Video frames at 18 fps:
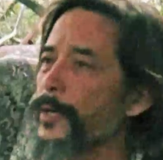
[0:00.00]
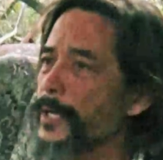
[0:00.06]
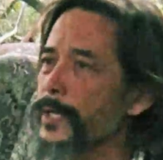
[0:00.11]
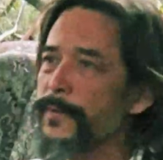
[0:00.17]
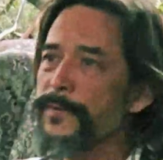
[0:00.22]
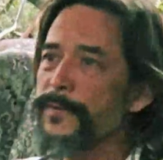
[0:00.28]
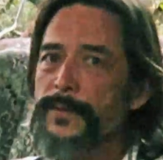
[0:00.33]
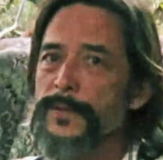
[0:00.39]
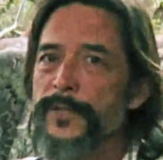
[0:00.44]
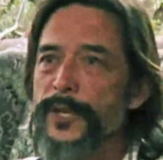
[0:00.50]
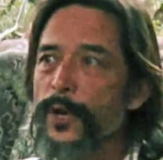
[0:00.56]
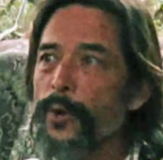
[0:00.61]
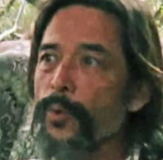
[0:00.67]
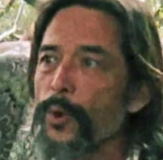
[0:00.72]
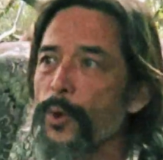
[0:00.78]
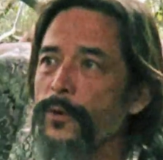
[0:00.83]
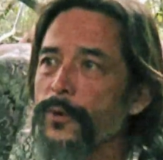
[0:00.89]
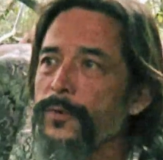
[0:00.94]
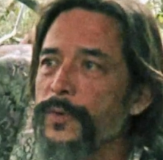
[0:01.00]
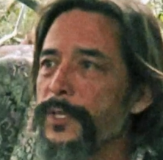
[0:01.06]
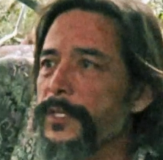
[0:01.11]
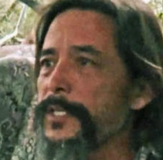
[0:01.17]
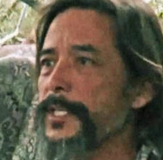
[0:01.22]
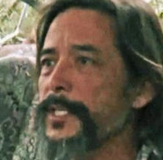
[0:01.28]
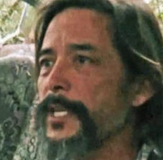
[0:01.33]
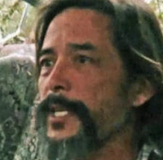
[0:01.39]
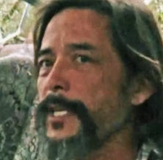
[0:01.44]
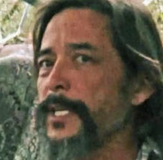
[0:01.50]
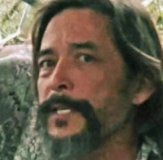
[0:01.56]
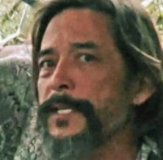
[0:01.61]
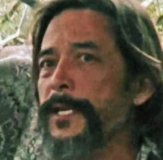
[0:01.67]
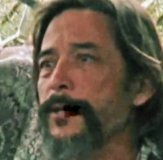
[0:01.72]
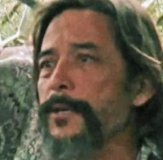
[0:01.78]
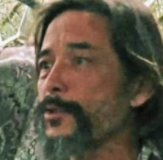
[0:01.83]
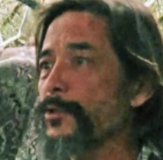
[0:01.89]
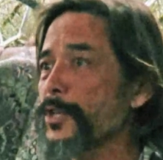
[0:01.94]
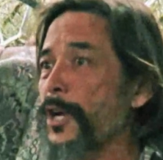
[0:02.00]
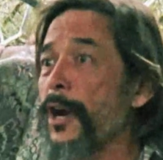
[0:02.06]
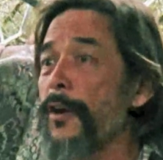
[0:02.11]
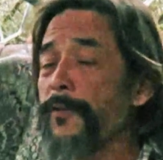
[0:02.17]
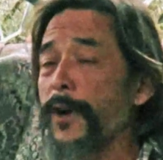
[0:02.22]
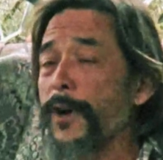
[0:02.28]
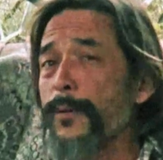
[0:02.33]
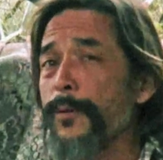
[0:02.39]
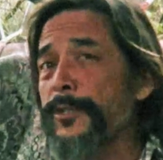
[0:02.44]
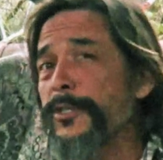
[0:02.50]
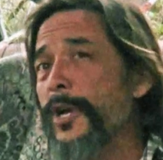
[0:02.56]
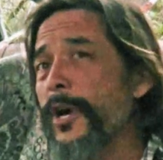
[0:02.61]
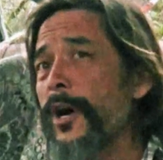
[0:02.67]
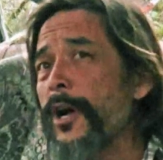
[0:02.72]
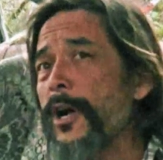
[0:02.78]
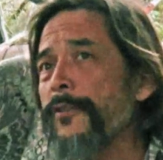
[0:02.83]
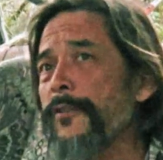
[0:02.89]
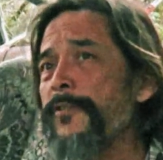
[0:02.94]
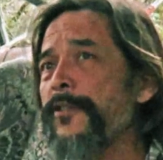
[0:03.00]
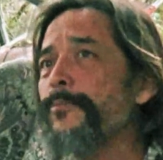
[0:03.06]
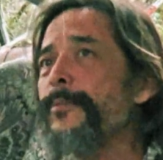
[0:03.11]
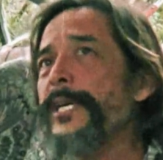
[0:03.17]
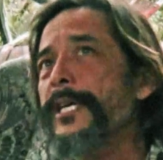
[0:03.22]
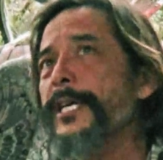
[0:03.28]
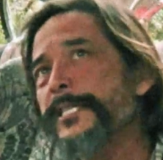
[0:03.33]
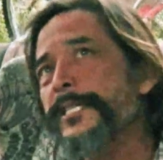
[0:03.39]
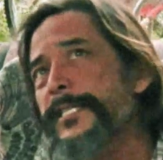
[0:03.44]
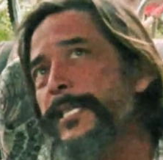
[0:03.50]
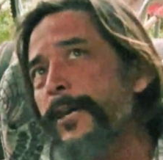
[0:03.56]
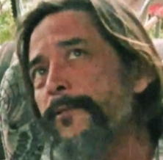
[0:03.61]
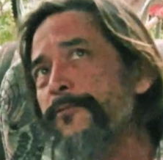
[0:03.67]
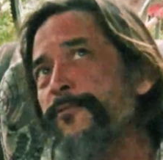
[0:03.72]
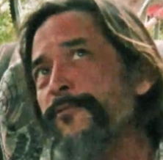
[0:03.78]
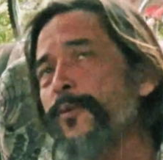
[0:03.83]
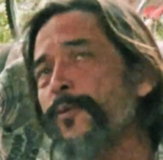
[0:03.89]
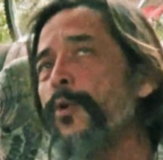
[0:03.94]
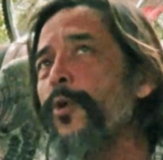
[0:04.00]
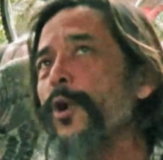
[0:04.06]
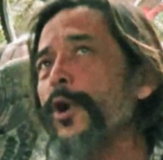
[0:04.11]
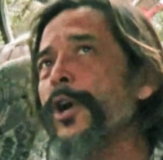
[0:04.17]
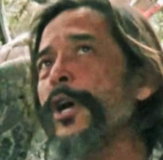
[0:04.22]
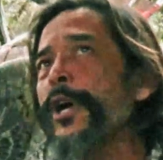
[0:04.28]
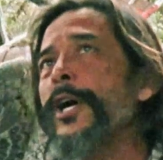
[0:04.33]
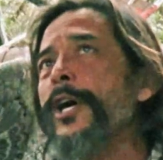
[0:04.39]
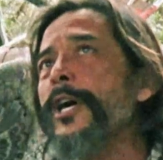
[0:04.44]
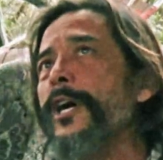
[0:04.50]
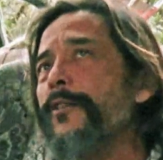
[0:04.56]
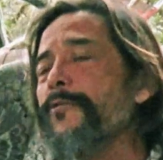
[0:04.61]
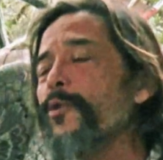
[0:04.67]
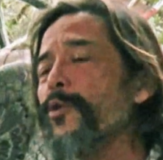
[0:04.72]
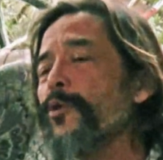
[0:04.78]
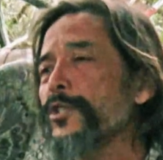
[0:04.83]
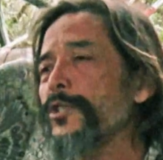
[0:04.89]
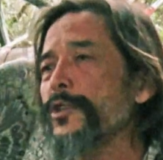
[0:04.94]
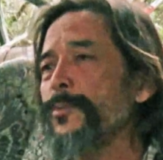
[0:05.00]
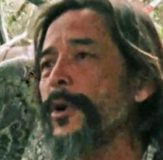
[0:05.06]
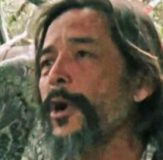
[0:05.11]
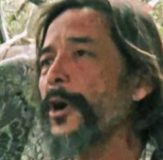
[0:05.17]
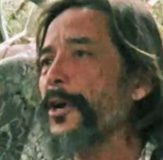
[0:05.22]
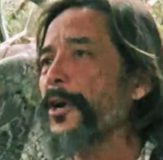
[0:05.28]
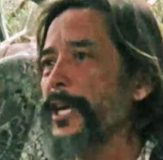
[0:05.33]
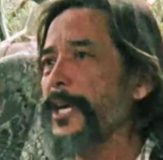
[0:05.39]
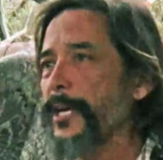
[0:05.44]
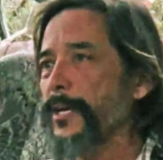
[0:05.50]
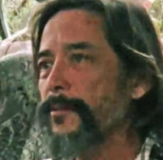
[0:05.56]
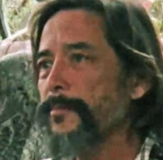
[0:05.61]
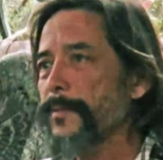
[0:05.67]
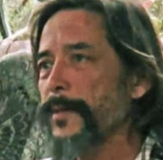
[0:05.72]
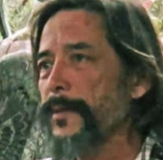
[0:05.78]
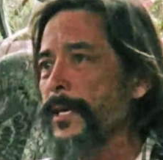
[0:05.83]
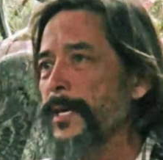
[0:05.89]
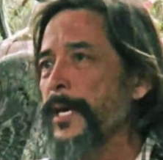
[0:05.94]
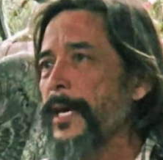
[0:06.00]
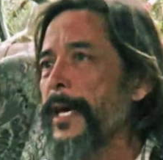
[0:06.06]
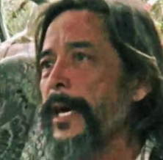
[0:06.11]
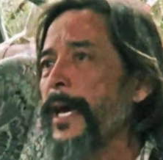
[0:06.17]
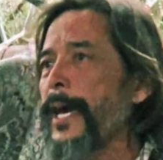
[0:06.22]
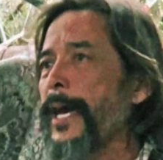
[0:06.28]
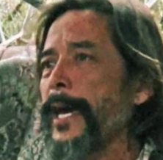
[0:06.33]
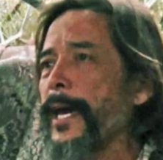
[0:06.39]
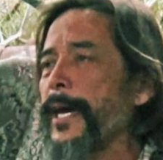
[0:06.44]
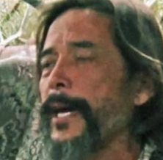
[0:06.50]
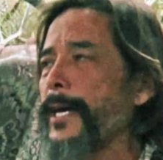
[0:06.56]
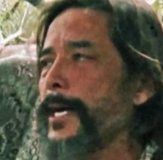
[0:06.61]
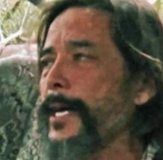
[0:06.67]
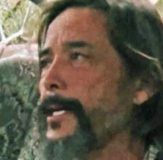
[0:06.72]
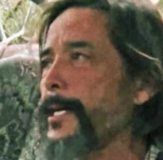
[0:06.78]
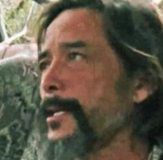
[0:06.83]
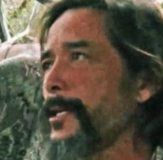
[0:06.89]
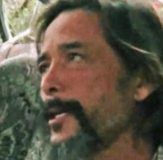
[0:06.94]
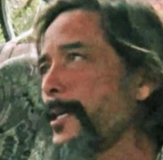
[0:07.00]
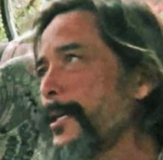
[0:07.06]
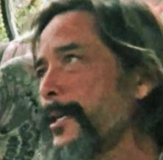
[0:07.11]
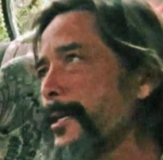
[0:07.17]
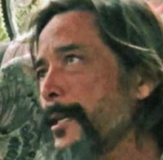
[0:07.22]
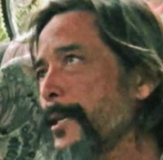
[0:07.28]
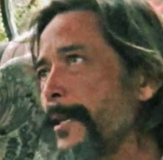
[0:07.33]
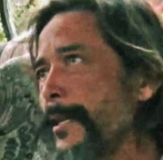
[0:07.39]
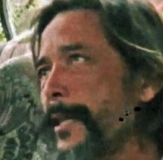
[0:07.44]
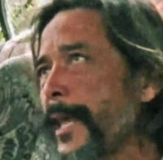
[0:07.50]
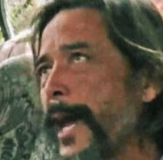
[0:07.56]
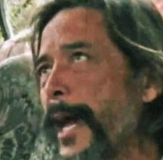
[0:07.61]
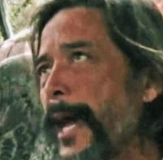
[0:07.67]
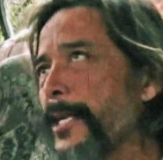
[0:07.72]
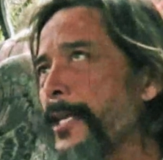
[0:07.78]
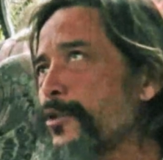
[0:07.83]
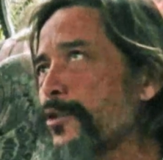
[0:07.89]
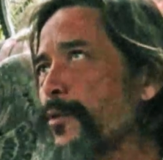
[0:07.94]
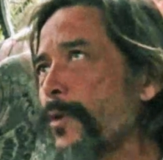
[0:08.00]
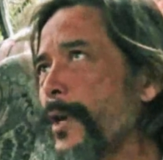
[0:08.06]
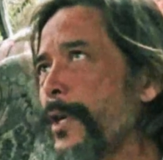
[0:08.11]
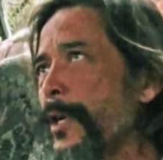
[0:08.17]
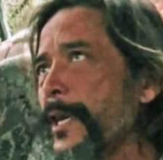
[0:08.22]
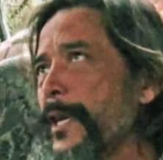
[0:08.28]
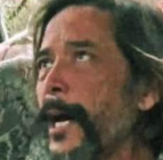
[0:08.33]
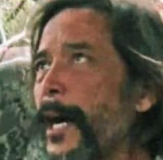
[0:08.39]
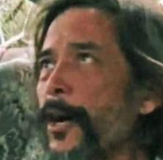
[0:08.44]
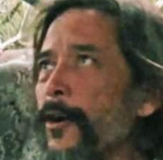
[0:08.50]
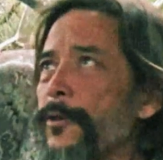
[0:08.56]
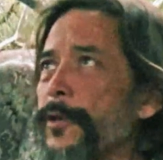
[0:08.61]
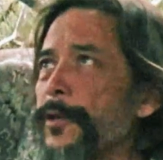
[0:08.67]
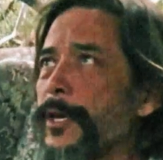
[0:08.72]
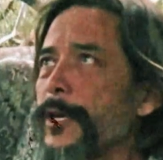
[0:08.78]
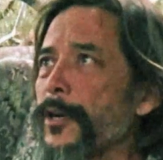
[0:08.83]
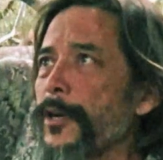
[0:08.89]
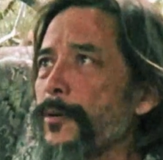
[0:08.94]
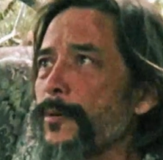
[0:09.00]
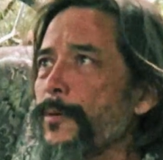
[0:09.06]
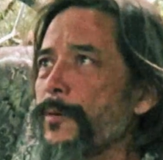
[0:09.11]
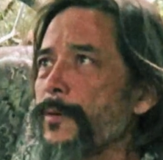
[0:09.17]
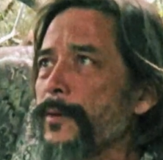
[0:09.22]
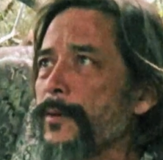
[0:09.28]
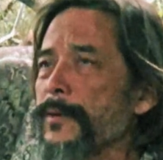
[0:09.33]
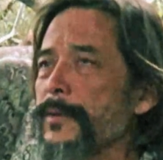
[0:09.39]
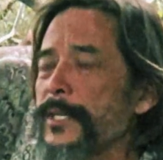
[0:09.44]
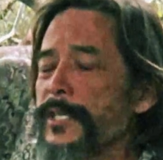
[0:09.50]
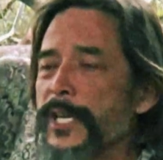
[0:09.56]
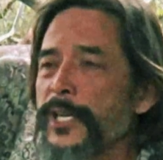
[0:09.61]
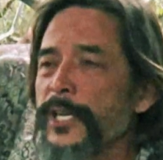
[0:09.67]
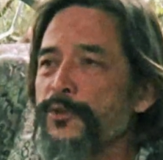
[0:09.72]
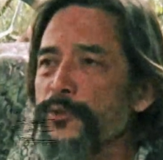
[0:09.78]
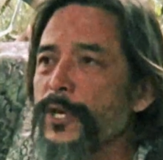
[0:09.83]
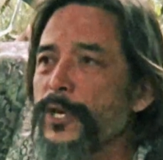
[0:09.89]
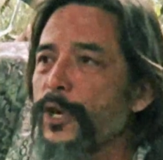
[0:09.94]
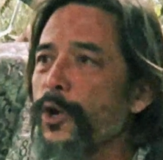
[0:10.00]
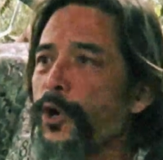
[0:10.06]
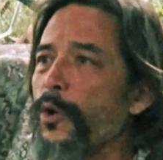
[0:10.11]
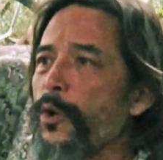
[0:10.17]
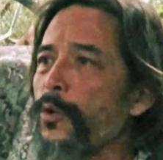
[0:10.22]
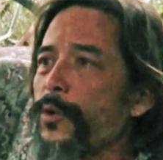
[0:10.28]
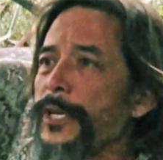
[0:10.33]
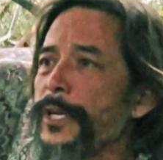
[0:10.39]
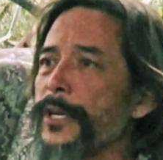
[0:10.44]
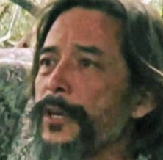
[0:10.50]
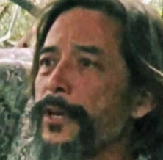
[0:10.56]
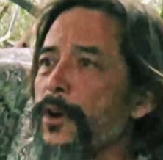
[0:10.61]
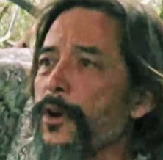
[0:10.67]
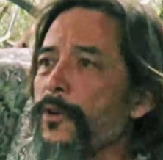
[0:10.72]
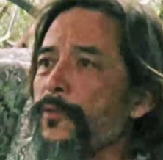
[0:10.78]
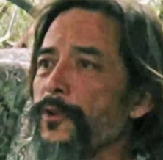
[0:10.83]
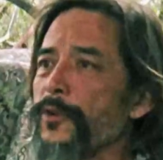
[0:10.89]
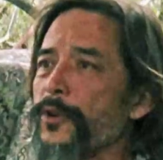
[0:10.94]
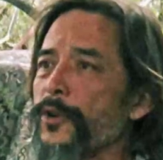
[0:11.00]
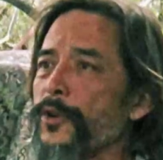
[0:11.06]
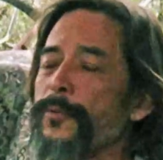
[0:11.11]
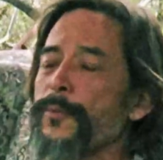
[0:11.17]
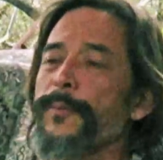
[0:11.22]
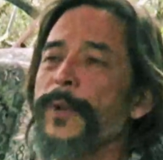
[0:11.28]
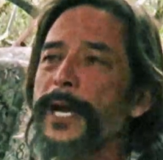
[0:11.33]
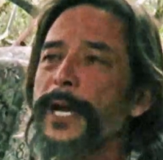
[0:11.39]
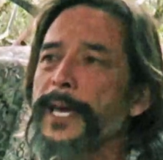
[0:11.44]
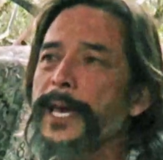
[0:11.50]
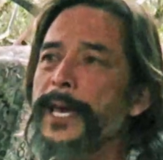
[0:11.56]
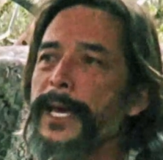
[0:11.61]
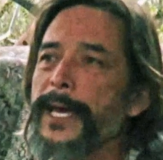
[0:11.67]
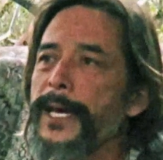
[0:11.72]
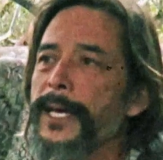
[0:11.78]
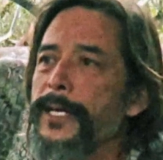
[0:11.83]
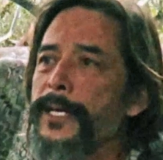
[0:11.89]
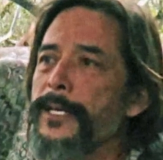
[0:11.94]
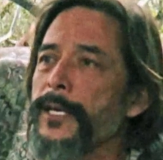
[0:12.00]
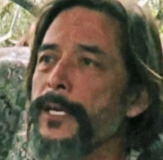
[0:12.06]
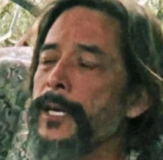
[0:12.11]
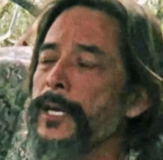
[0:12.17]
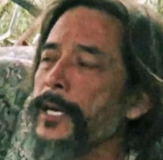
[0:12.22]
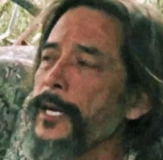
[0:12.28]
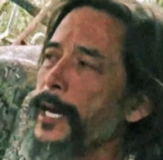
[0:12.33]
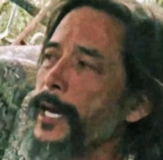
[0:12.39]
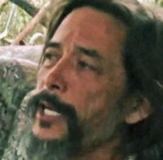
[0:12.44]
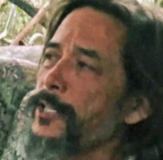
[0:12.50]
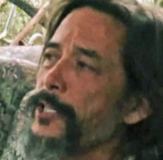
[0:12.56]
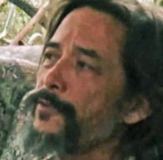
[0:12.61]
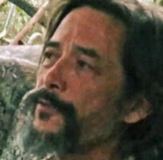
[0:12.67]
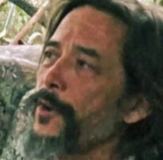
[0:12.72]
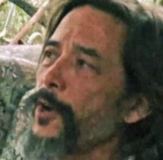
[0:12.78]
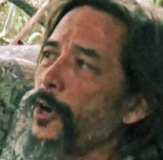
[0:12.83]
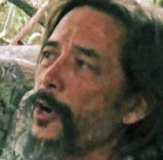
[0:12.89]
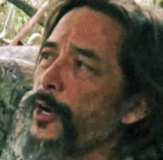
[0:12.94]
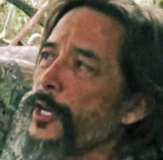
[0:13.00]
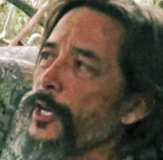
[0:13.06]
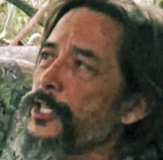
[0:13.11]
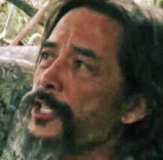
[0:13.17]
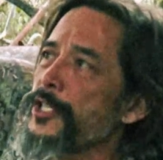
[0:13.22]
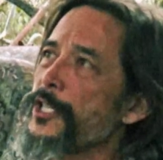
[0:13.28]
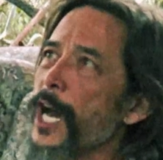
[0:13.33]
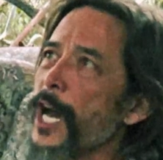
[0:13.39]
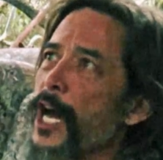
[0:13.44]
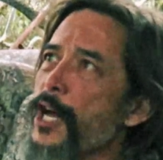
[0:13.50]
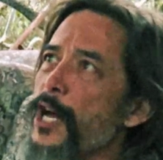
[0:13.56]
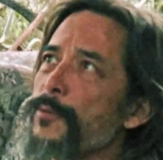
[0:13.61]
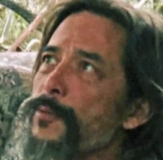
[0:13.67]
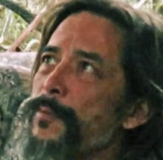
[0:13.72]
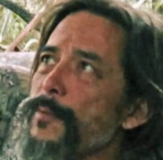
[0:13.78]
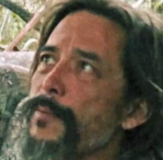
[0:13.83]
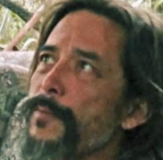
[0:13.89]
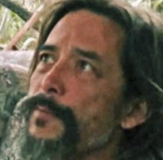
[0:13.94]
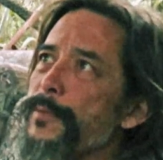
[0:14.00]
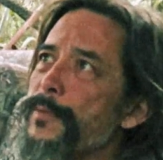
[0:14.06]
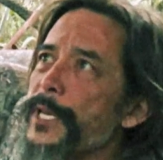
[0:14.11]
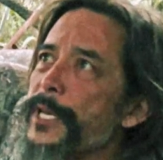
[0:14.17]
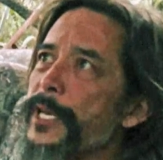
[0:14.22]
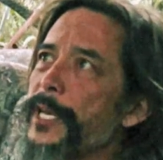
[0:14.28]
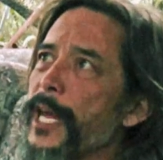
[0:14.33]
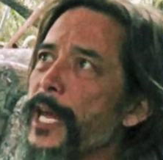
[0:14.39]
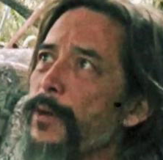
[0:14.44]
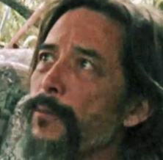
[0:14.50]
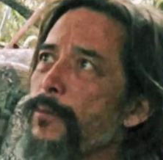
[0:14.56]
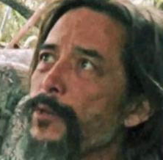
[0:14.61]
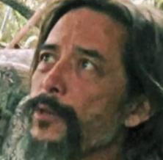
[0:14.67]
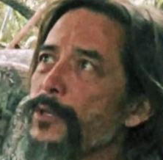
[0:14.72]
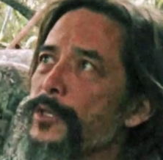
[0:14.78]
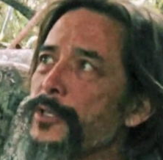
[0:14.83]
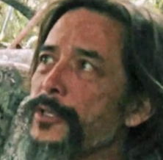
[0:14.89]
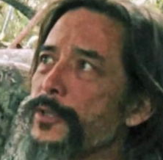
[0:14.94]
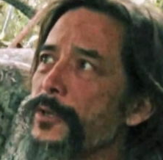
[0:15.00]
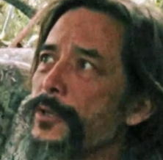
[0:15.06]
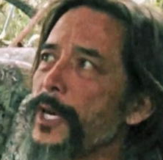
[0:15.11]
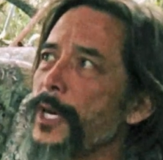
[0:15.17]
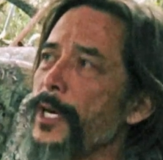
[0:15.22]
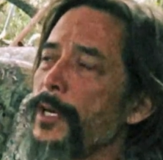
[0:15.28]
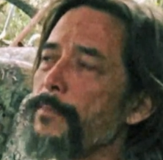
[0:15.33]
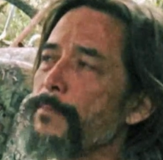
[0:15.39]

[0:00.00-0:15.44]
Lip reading: we have, you know, worked with the city to resolve almost all of them, except for, of course, the parking. And that is what now they're essentially holding over my head, as far as not being able to